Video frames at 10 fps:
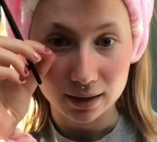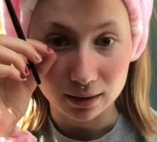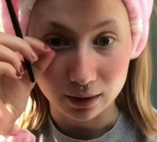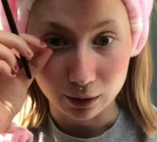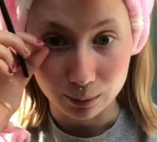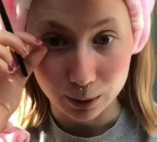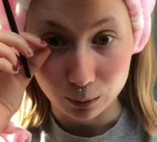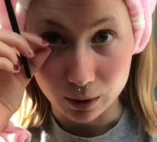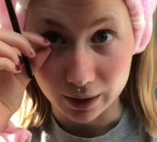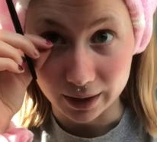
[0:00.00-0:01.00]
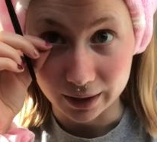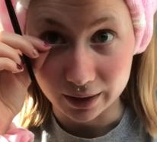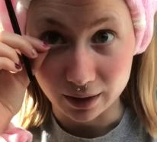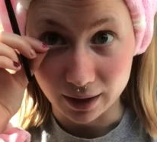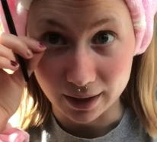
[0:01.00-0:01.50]
A little bit wonky,
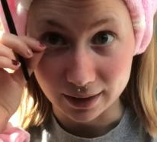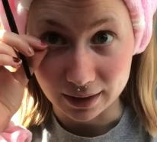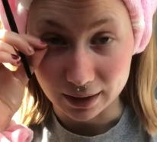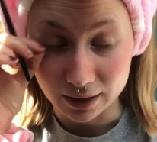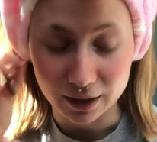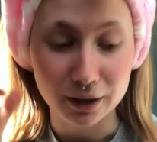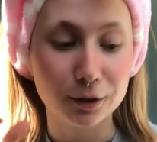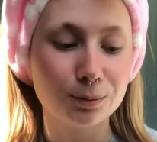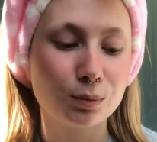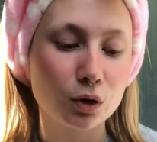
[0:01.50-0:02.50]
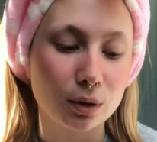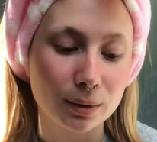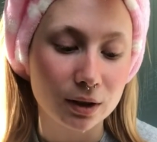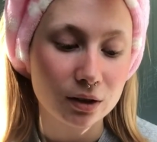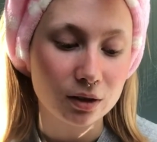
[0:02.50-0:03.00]
it's not as easy to do. So I'm
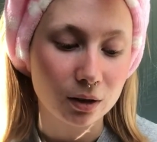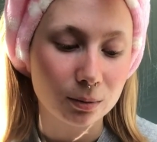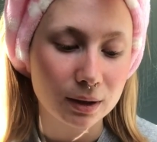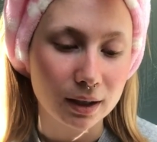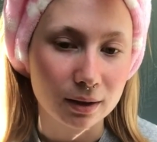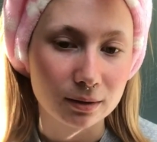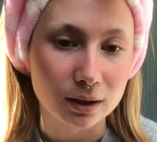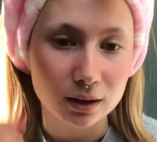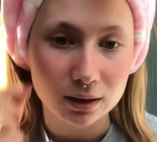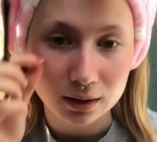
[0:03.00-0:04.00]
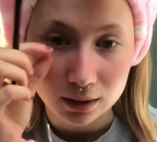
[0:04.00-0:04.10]
gonna start with that one.